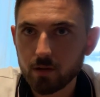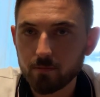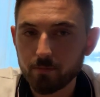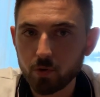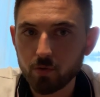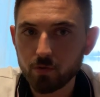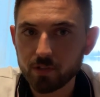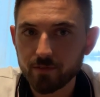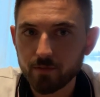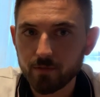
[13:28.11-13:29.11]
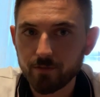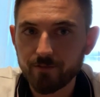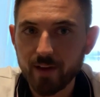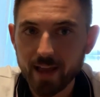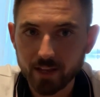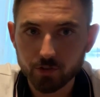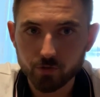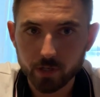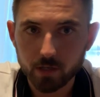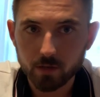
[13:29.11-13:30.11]
booze and
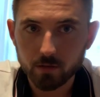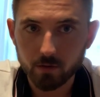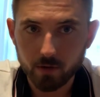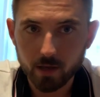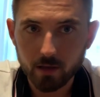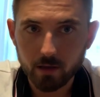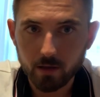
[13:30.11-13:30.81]
faggotry, okay?